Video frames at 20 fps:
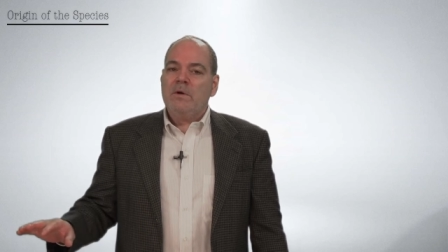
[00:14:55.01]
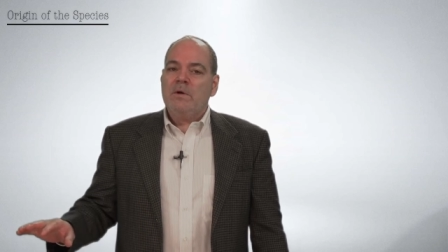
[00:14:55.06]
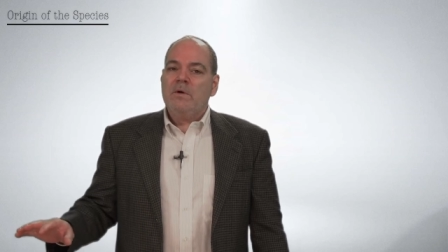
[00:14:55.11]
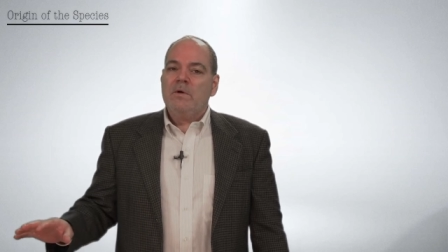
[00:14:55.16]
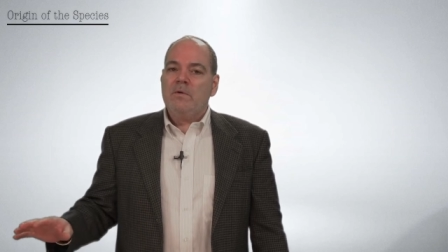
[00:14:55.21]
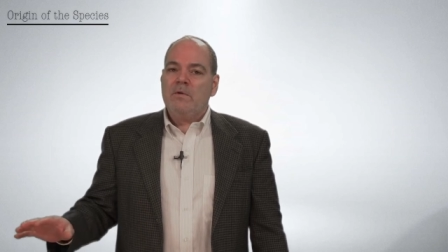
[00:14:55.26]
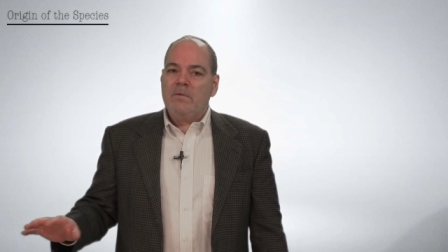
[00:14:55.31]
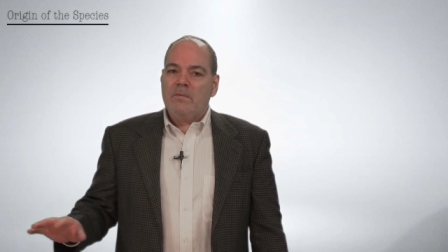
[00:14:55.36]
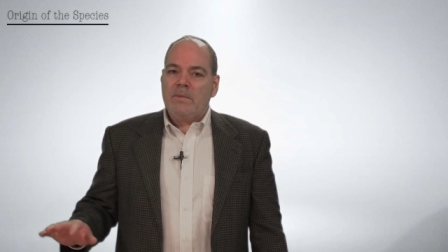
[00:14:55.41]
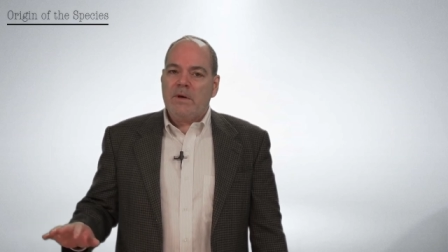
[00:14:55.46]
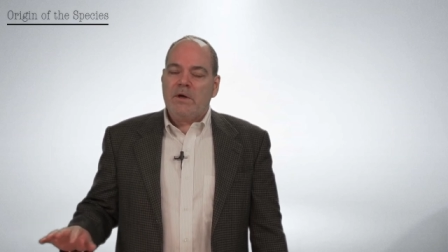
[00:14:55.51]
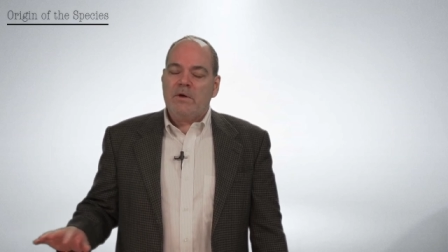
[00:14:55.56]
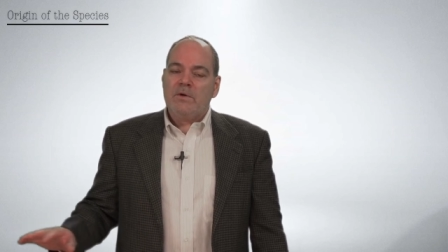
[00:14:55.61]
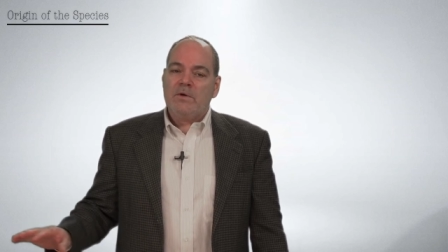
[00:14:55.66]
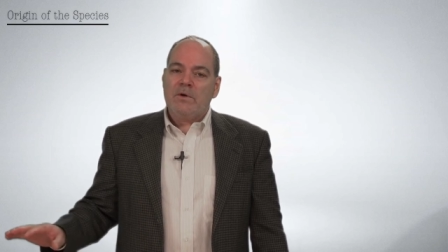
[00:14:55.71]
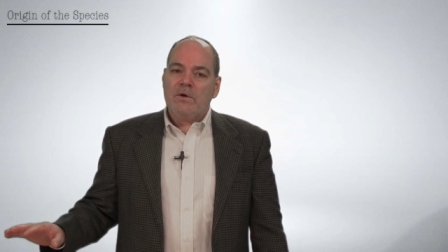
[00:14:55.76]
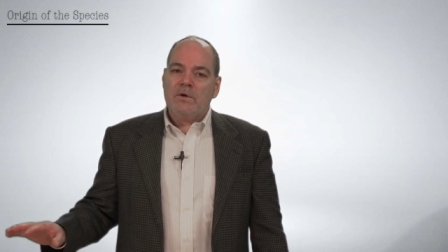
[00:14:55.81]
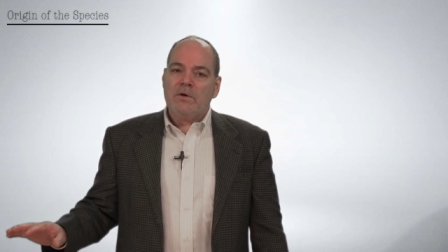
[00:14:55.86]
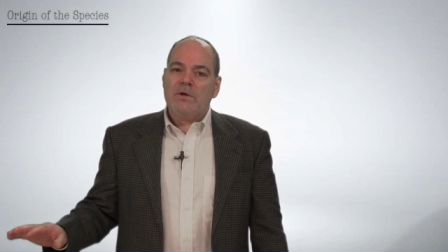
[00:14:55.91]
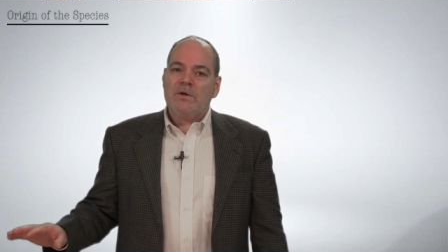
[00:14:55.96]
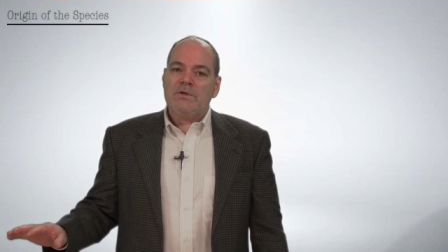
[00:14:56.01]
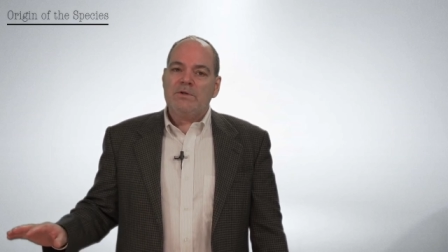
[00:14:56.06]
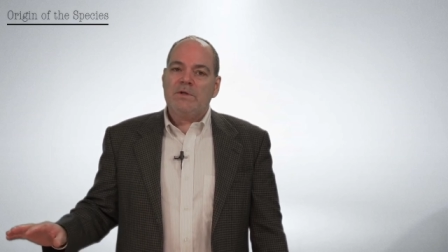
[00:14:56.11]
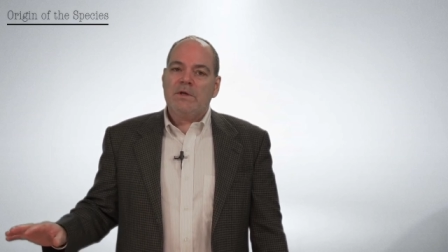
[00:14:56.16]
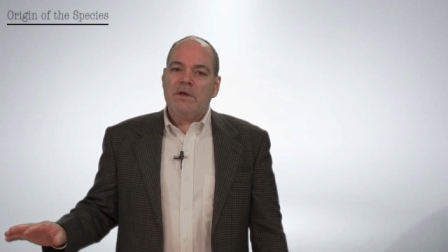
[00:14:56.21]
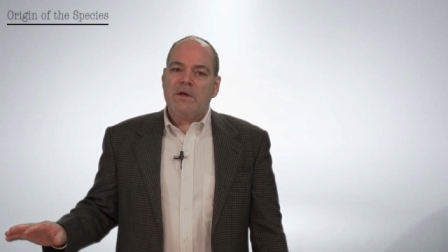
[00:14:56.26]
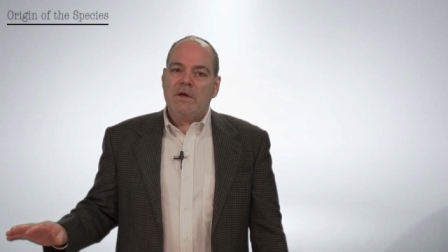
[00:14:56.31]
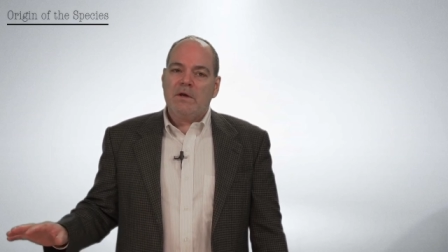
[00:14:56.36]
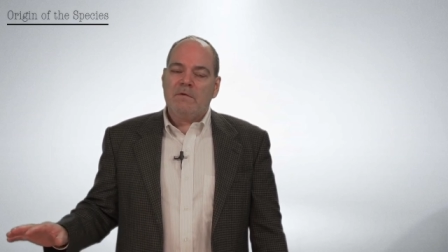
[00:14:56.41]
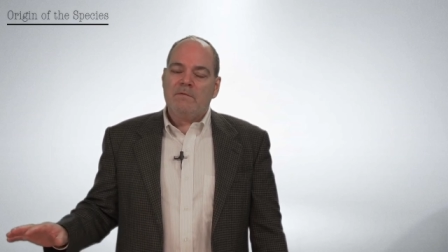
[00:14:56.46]
who are malnourished
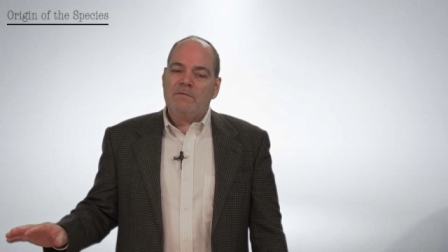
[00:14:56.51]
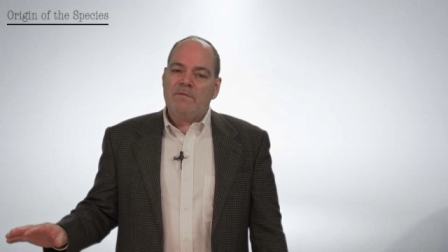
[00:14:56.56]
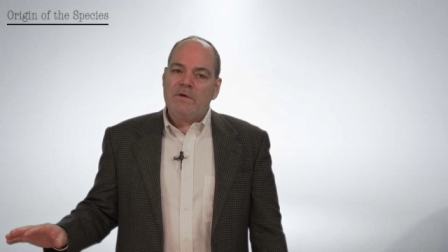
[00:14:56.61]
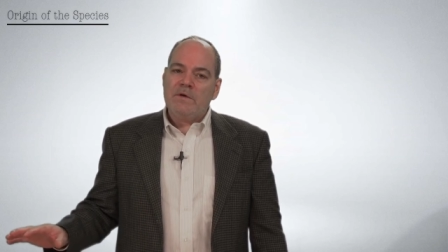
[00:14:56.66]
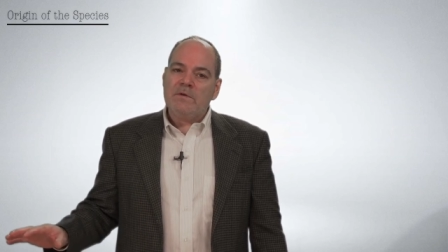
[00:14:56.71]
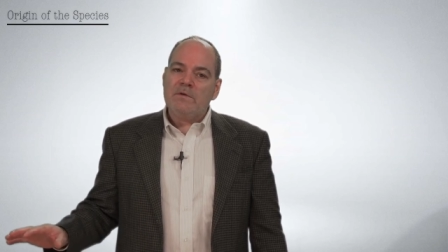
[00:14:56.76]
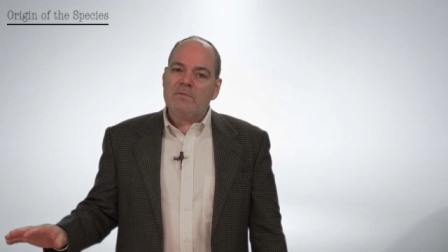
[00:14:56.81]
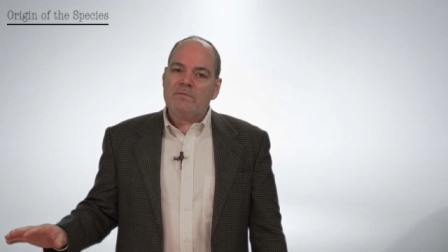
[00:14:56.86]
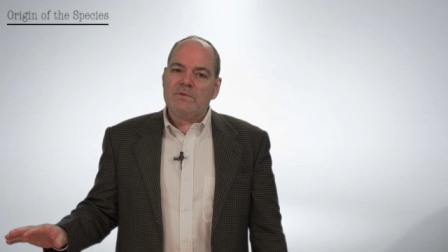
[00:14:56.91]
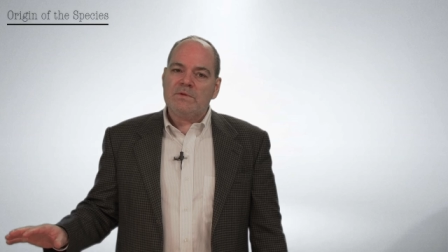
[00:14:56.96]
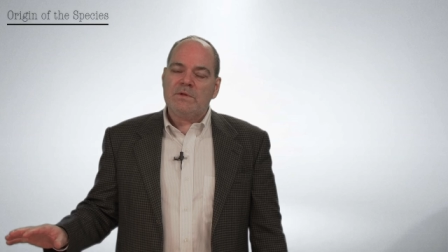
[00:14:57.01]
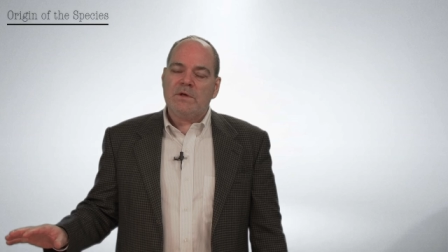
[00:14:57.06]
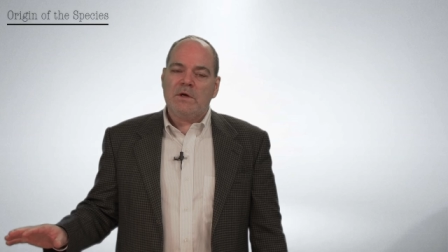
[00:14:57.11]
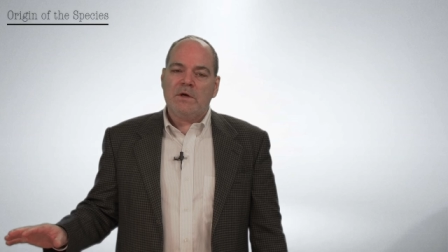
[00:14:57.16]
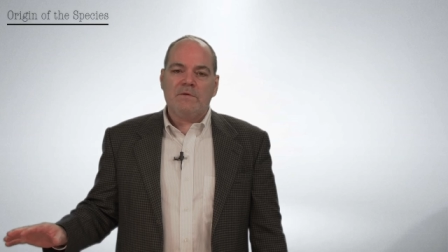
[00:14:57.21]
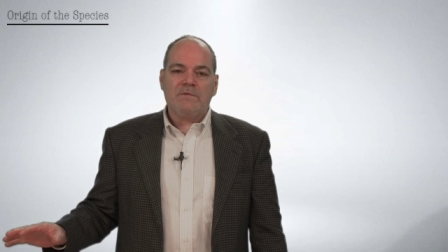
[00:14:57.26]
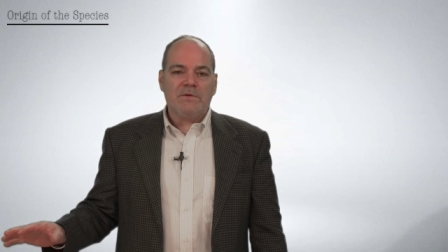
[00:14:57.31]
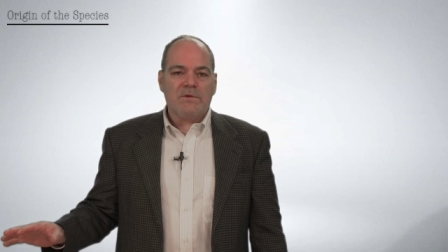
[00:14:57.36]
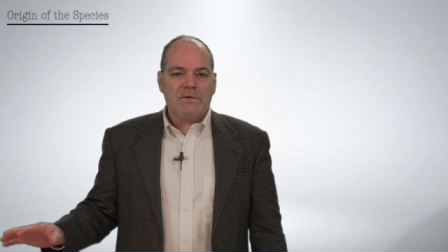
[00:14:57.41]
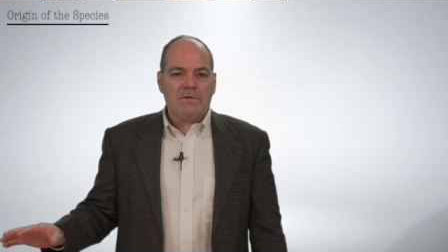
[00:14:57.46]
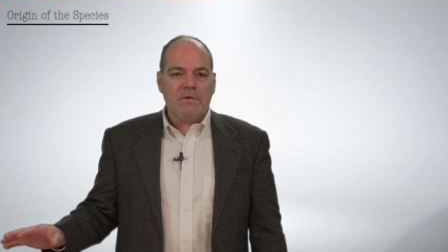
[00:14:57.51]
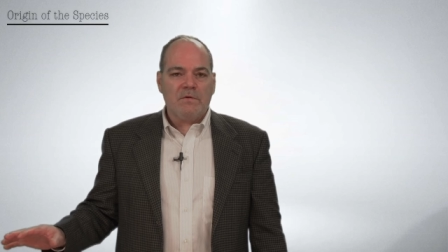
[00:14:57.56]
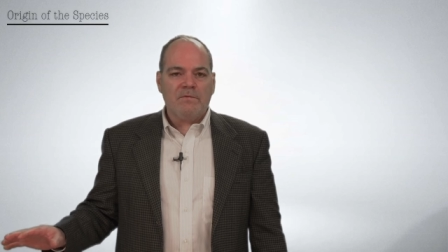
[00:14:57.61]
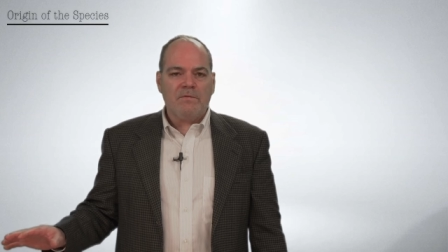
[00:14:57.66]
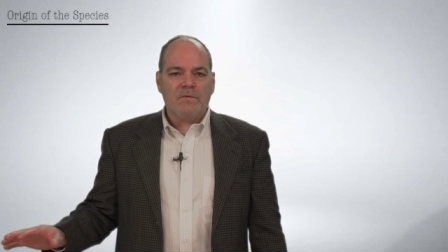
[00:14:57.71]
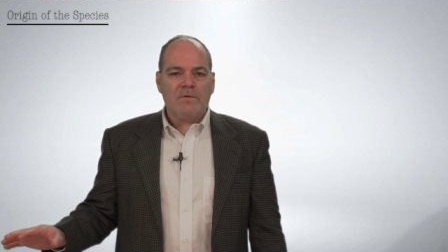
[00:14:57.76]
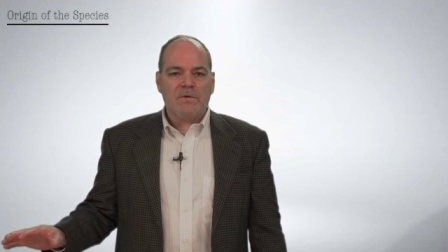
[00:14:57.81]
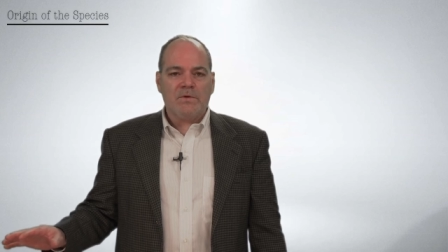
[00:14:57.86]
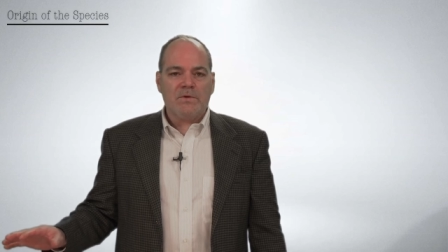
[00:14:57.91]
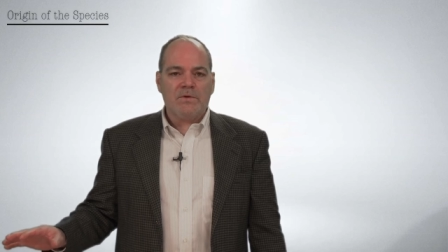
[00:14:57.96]
and can't feed themselves and so
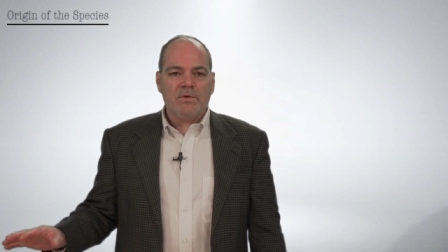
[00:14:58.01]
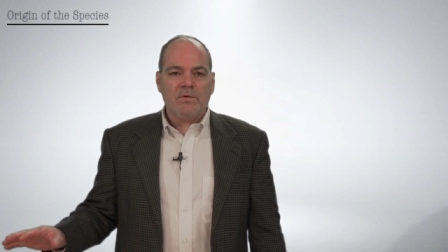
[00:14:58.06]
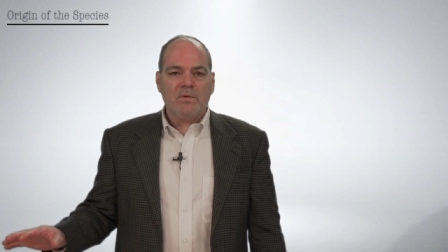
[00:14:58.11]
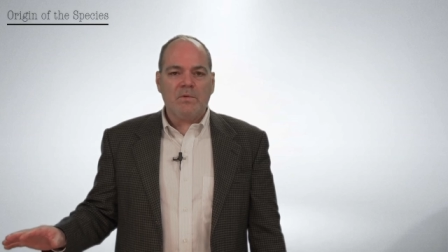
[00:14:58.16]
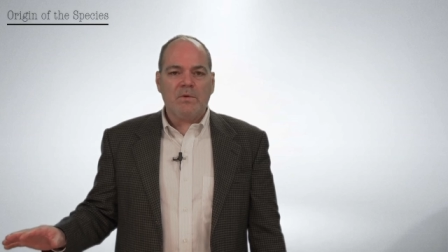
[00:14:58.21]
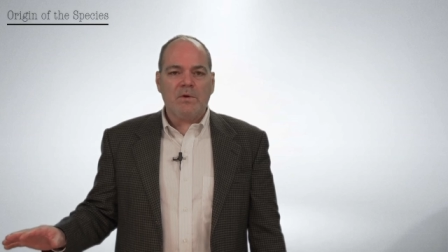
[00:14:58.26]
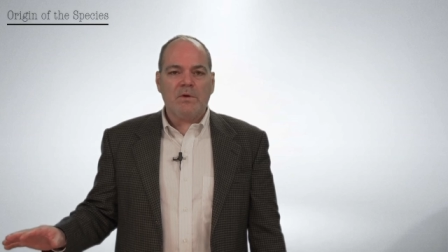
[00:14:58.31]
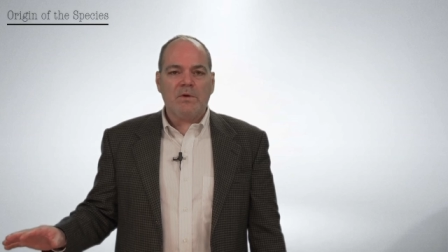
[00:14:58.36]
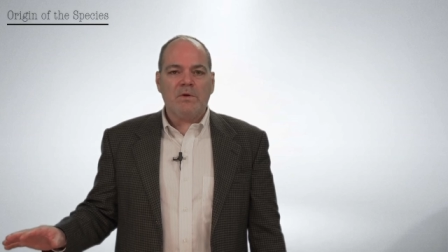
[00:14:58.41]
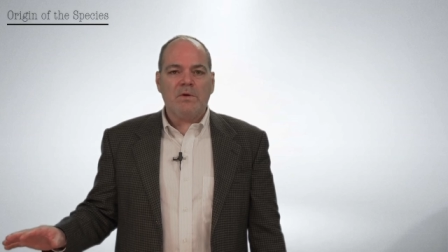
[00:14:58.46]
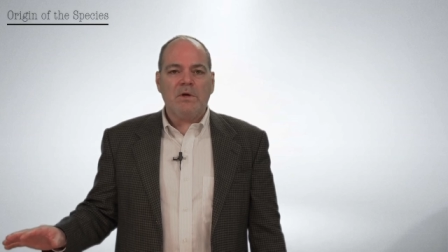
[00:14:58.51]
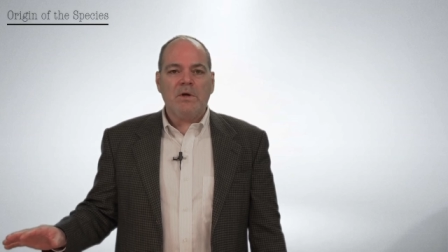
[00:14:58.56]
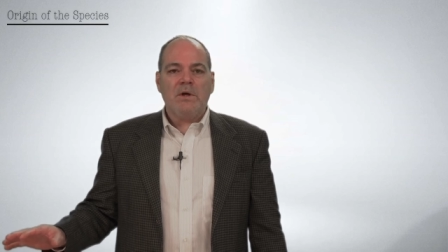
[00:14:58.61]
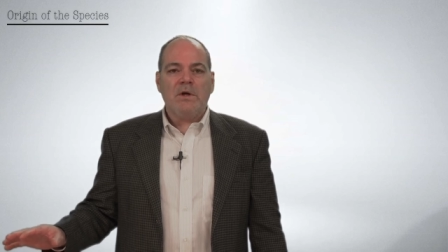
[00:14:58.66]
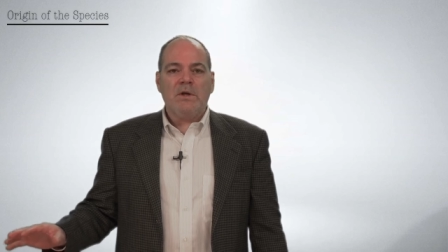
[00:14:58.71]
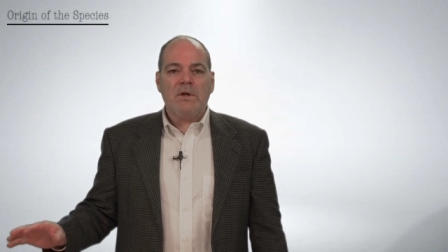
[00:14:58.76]
forth and so on